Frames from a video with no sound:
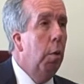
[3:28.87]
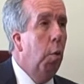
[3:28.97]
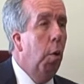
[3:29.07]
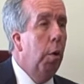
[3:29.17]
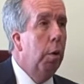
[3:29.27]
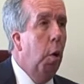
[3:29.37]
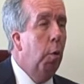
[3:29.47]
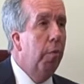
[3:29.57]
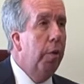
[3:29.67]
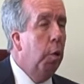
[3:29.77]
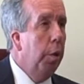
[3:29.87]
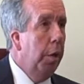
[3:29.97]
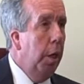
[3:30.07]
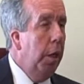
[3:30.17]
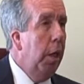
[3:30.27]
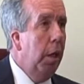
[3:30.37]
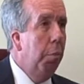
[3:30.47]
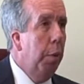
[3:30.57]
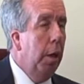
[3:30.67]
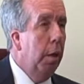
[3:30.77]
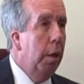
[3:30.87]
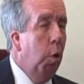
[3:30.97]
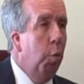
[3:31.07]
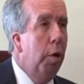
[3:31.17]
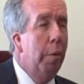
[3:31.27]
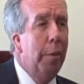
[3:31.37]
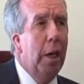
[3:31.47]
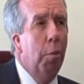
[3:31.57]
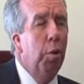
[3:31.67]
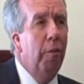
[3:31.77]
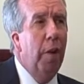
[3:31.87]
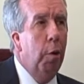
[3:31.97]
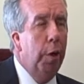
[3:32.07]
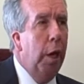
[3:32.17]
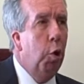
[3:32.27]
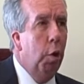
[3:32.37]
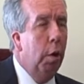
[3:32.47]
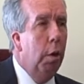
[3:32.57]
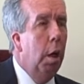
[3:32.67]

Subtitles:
or don't feel that they need, but really becomes the foundation